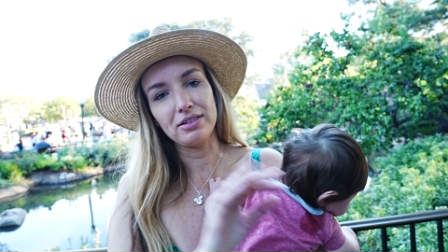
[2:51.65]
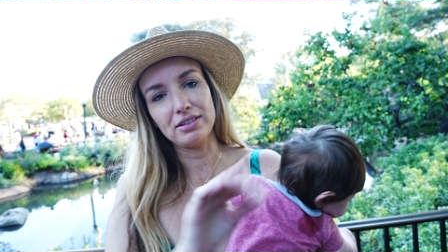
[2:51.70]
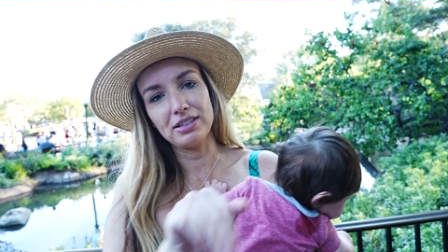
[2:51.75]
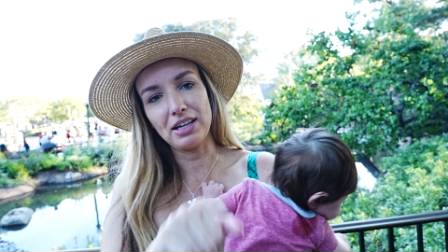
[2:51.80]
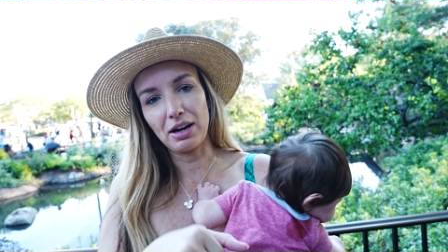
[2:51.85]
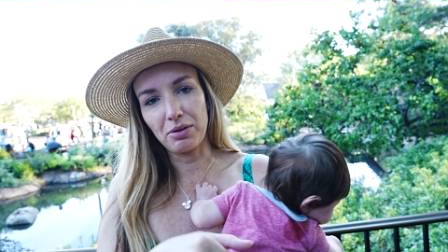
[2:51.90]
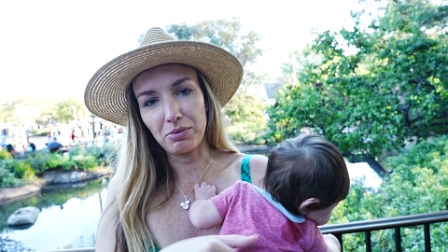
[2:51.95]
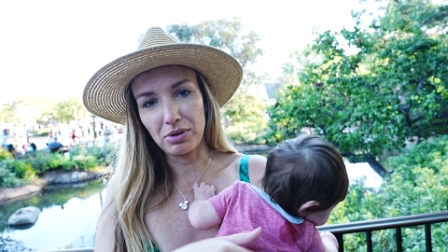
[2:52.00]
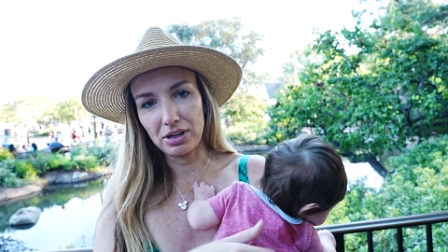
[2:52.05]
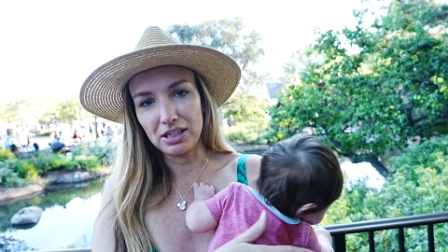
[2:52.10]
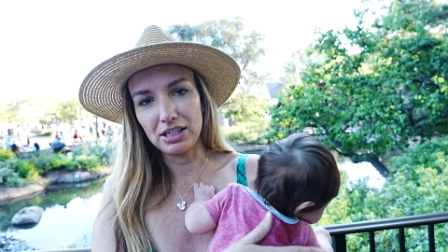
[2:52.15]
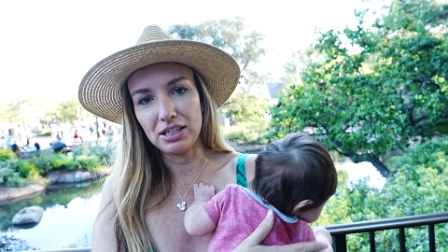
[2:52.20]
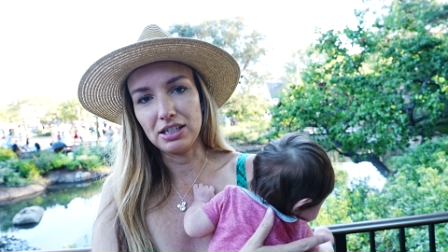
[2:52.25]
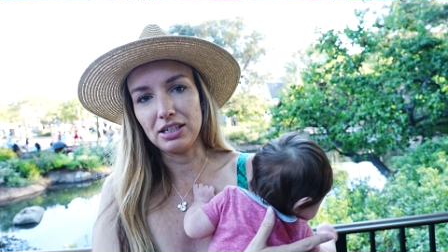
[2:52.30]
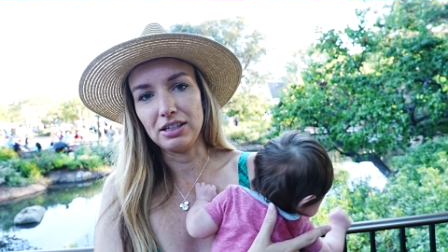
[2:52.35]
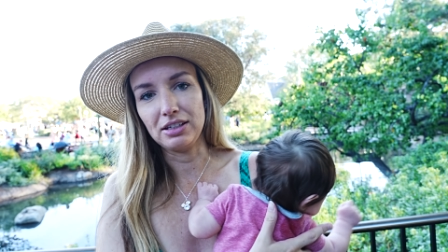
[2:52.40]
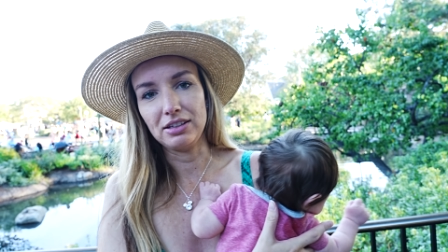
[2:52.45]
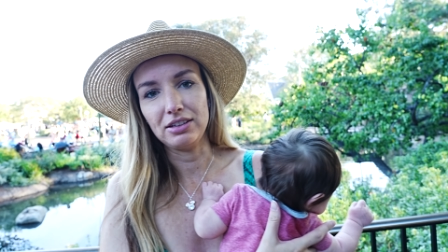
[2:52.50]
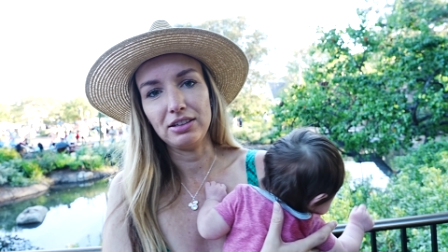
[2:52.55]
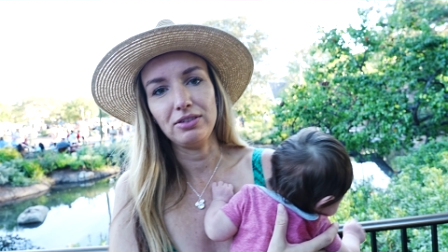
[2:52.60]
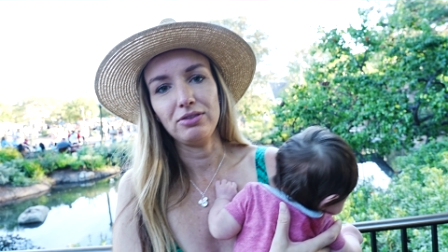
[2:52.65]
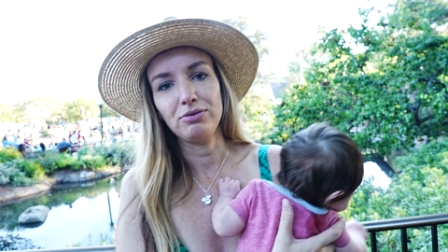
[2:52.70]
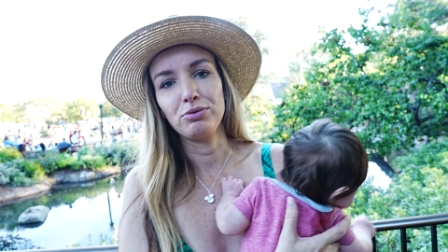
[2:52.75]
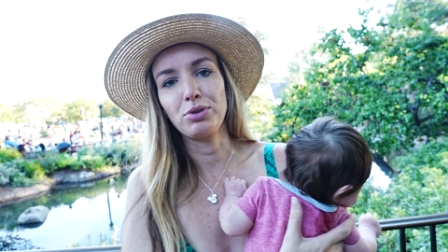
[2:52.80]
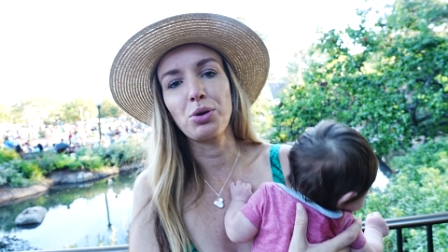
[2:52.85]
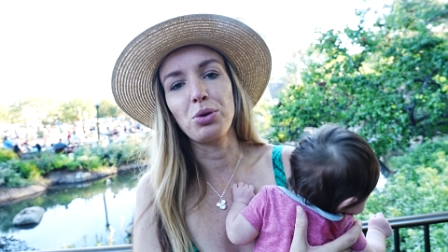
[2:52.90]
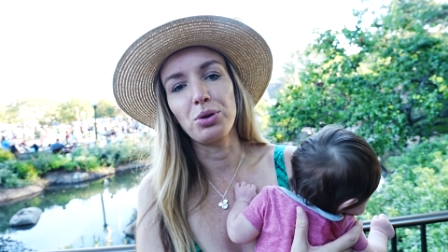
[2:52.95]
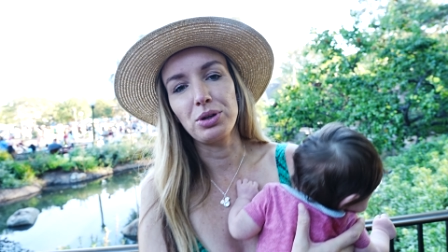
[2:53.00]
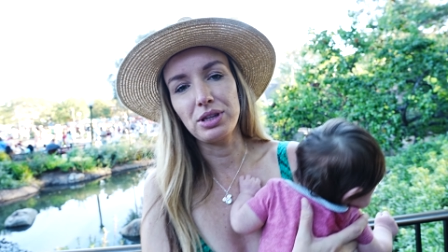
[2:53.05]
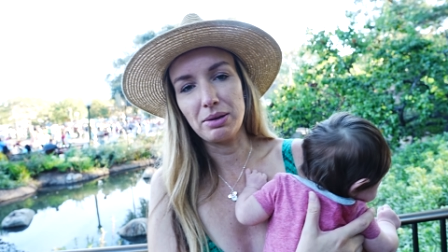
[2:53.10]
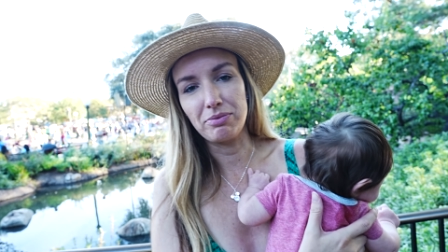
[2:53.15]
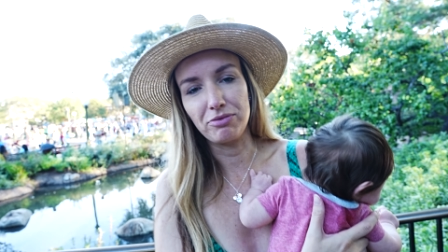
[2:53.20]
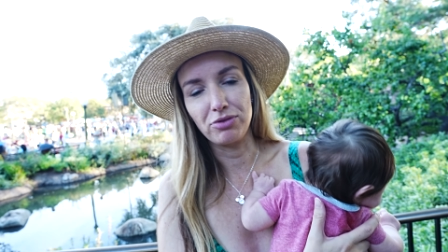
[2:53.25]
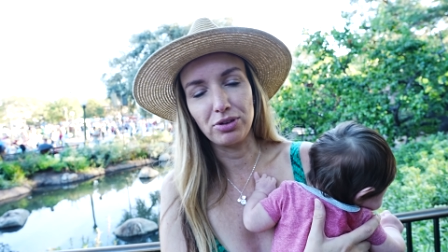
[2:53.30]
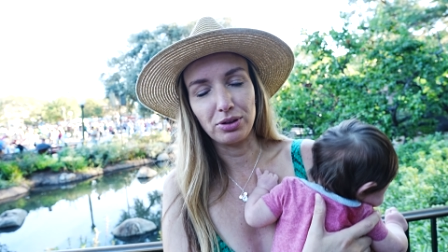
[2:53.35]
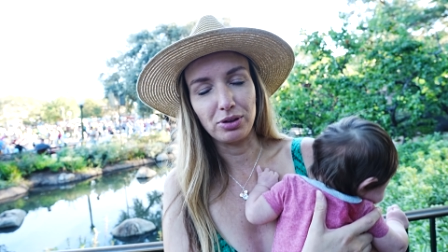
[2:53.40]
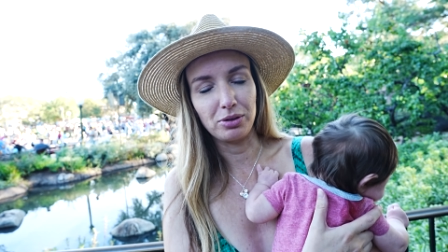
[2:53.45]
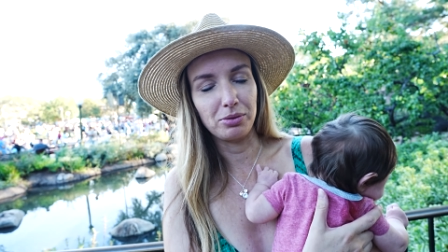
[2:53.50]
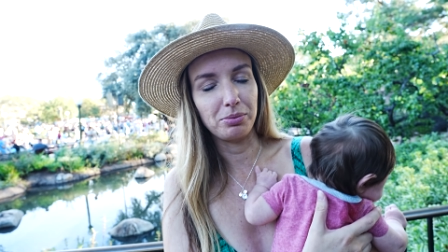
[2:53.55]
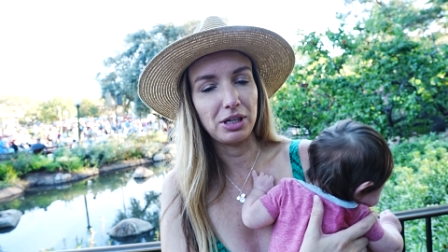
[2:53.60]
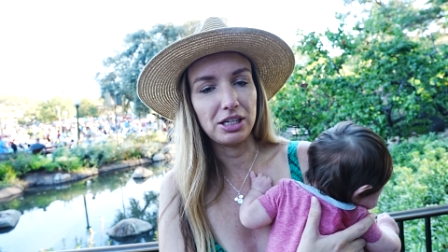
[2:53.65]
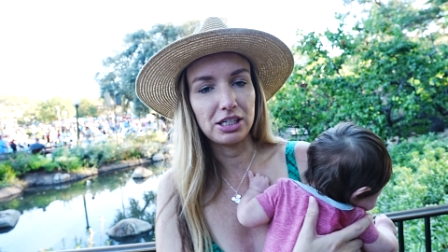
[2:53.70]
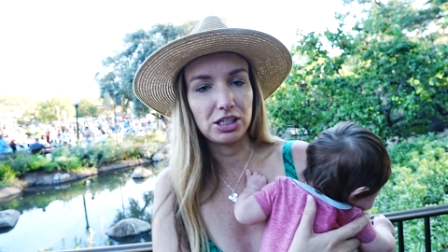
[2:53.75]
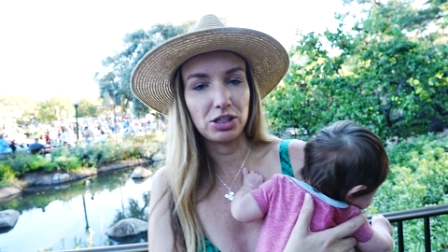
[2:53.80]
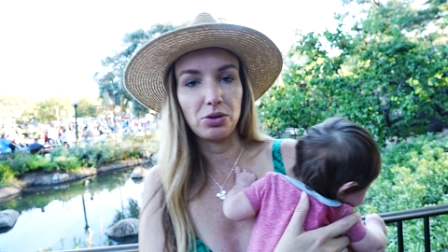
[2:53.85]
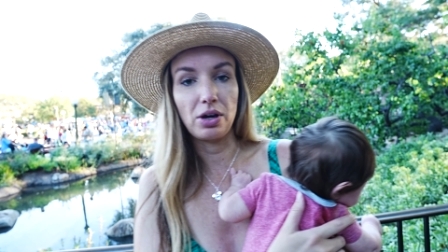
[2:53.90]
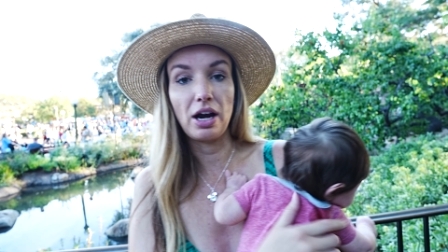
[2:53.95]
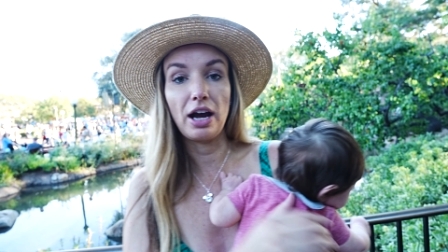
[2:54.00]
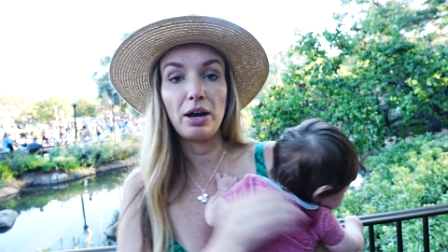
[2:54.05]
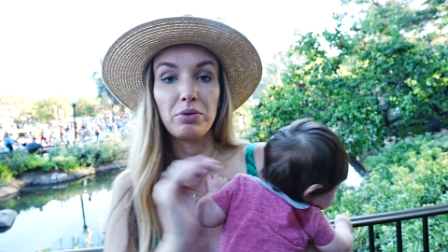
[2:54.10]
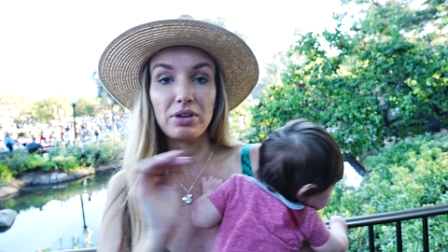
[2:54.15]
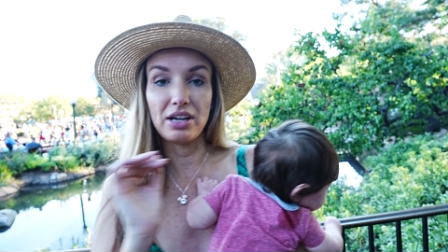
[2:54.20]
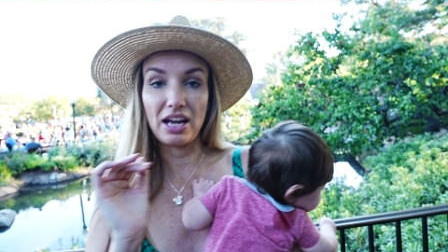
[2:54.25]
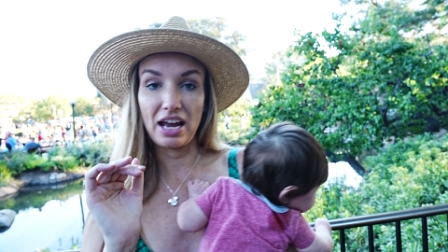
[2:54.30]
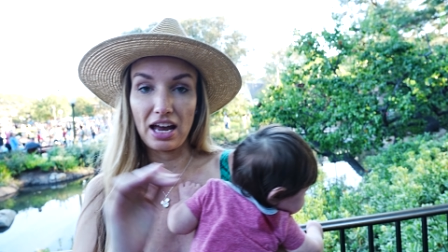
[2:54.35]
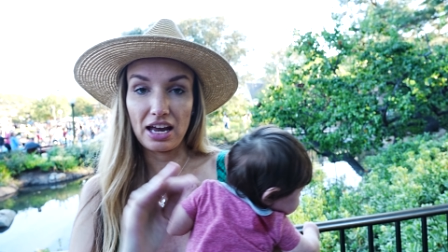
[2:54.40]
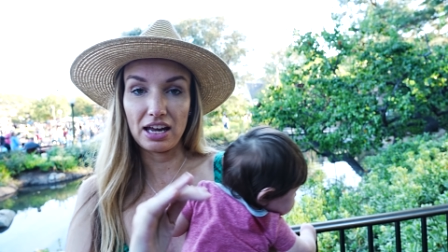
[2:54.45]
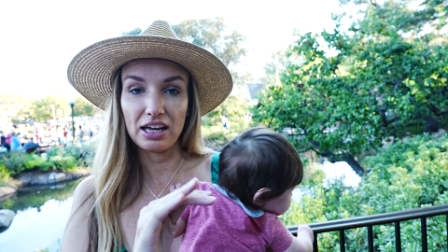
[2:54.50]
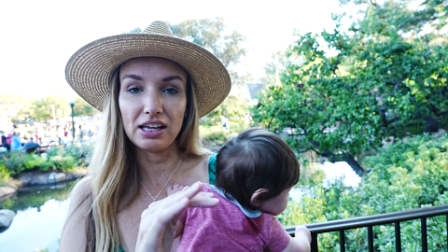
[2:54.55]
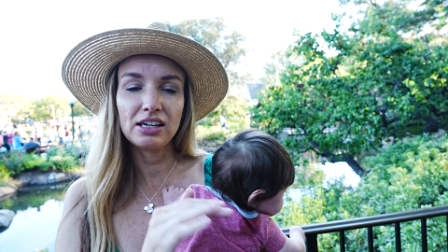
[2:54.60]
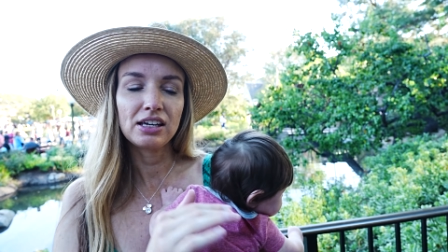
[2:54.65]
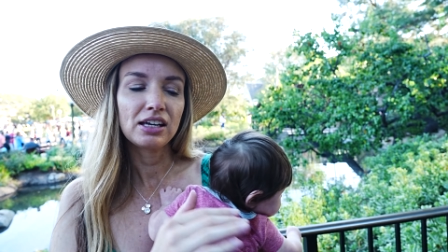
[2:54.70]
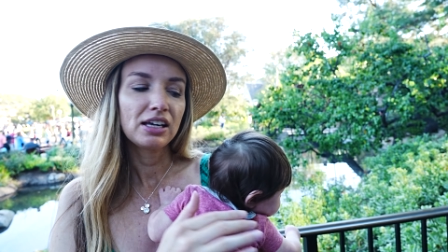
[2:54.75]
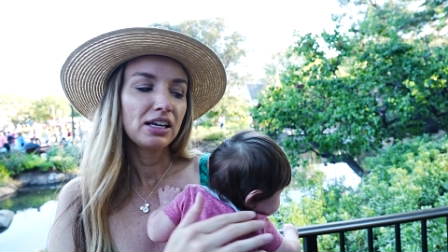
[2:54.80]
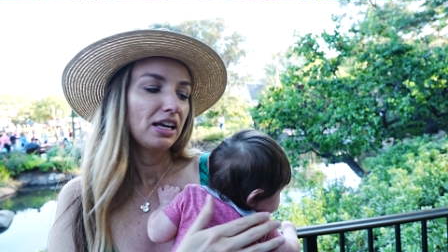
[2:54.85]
Zack wanted to record them for a little bit, so I went ahead